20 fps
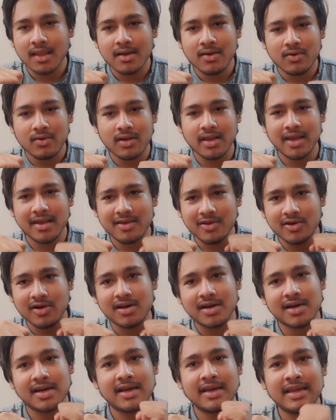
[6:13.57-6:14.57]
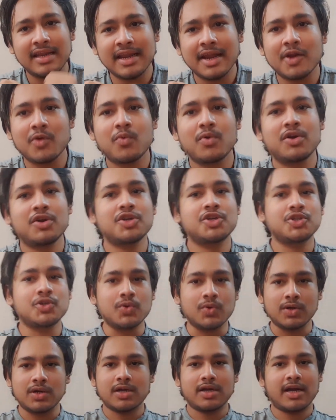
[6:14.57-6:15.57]
okay, you are running and you want to
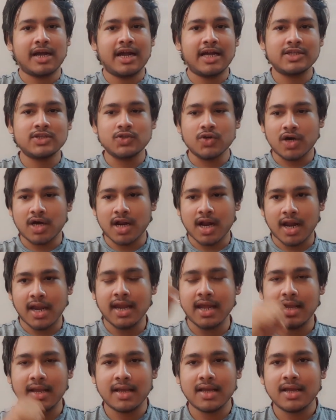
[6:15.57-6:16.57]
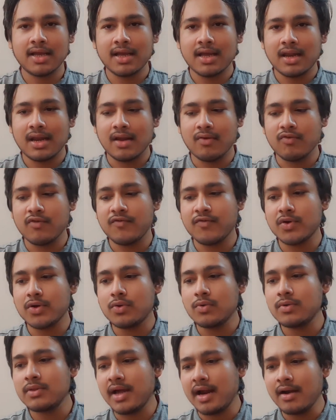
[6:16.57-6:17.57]
shoot as you are running. Now, if you
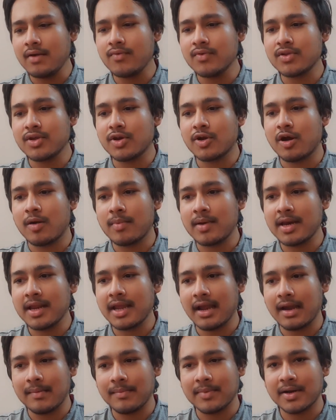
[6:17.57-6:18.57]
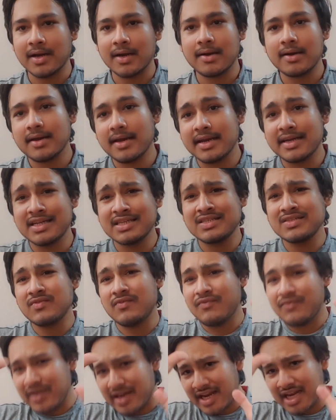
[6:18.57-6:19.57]
do that with a normal camera, it is
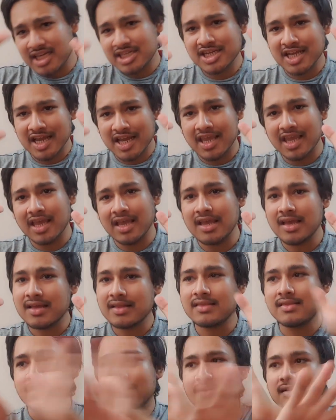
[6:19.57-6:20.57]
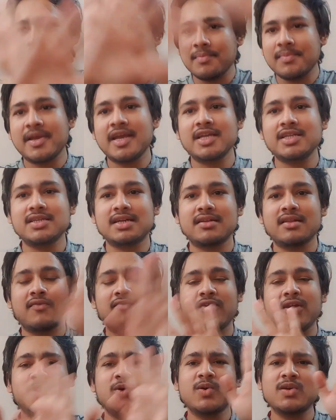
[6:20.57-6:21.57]
very shaky. The image and the
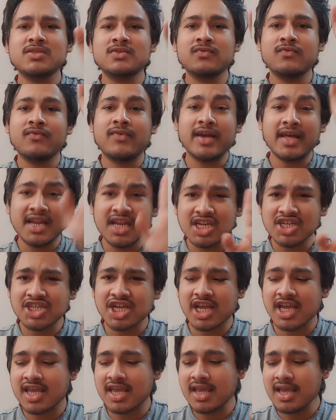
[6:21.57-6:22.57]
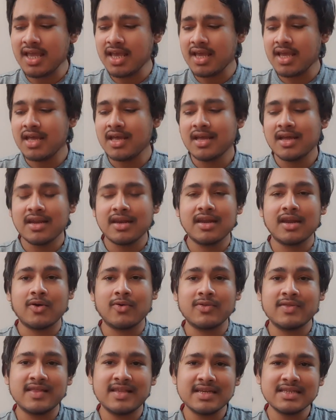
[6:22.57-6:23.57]
video is very shaky. Now,
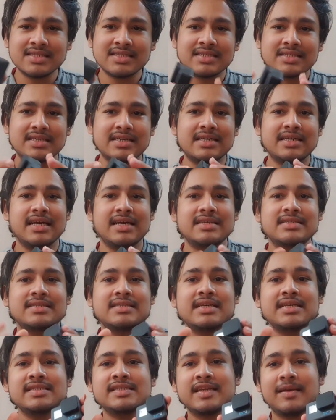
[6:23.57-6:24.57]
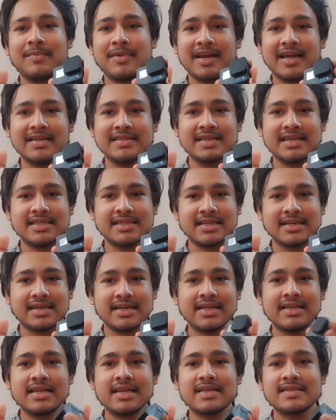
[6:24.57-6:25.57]
this does the stabilization.
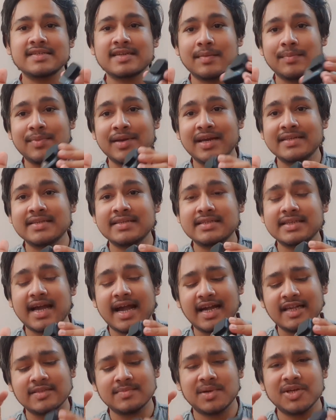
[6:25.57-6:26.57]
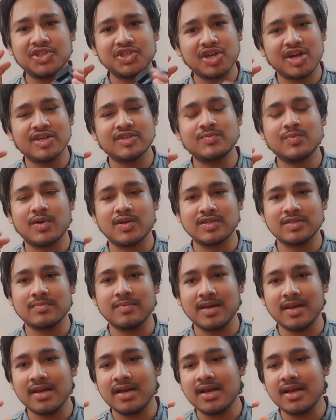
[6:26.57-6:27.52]
It stabilizes as much as possible.